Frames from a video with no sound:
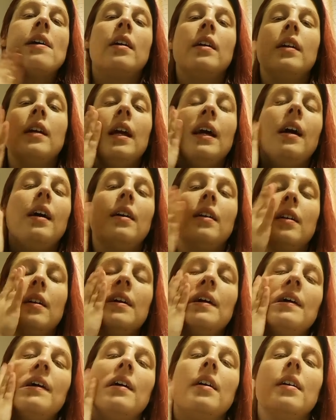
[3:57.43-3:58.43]
yeah,
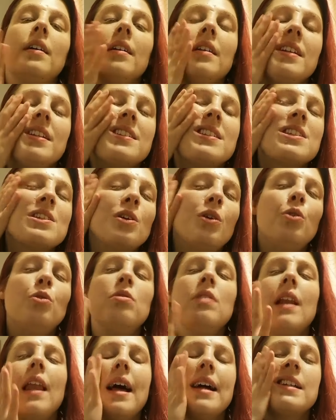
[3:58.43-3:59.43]
and it's so
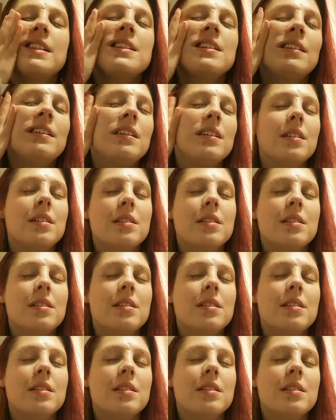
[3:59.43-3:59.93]
relaxing. It